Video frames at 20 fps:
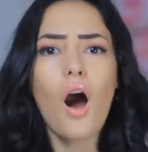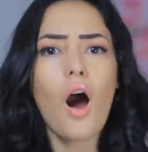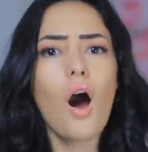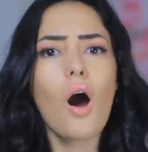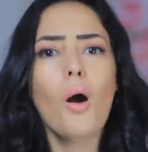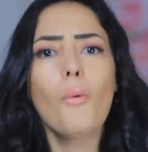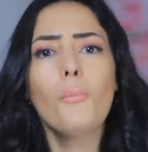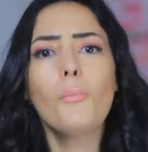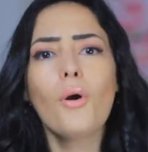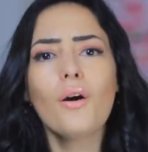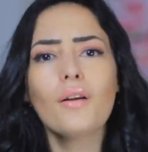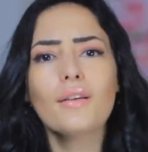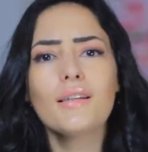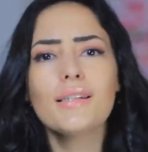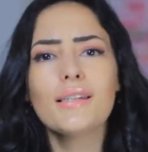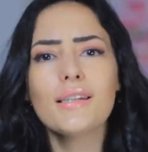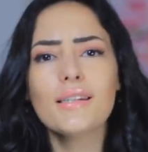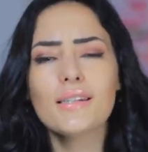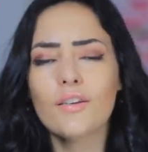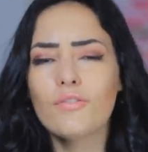all
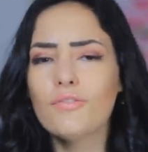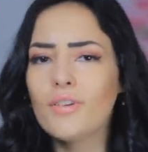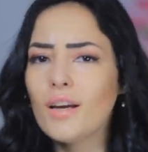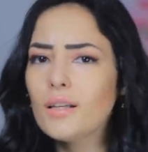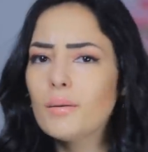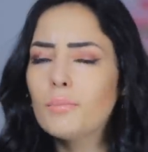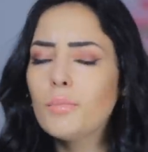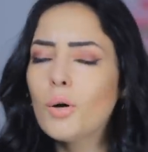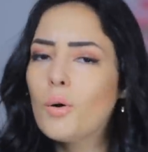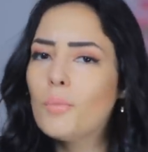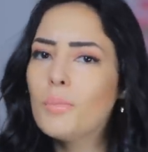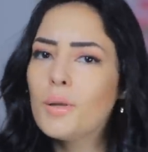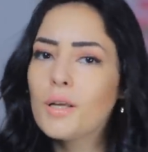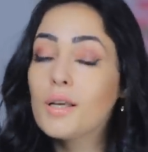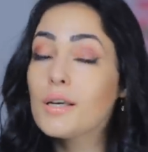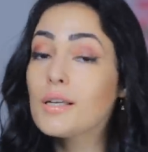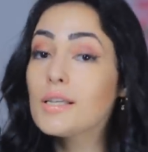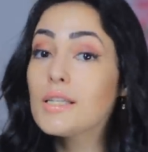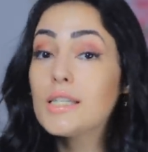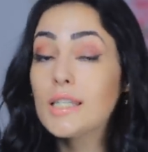policies available
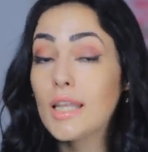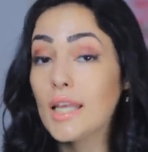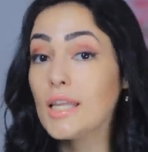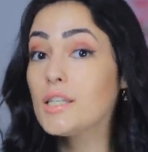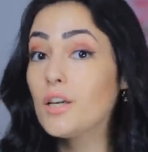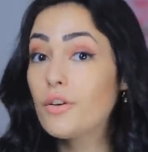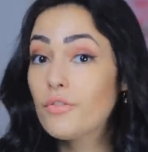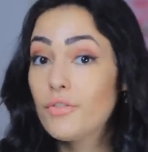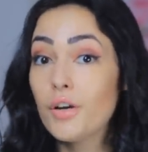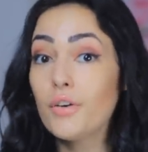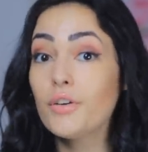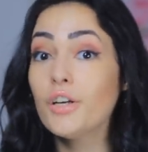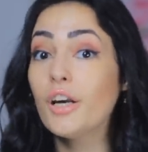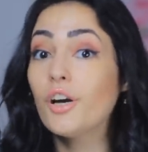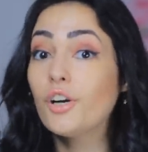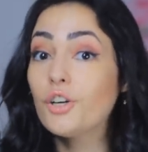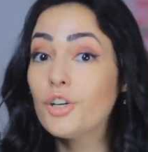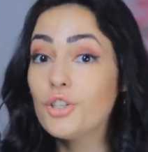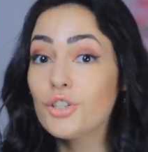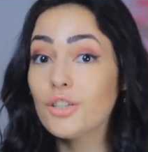because things are very
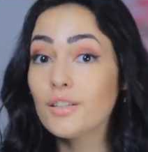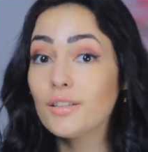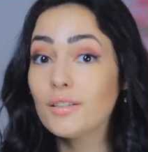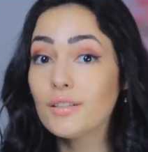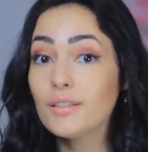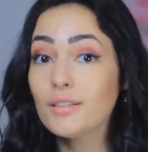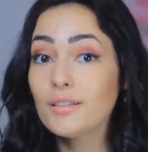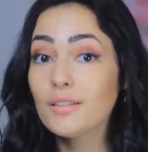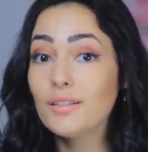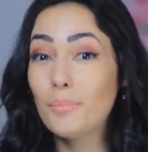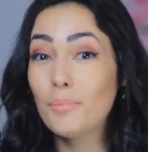urgent.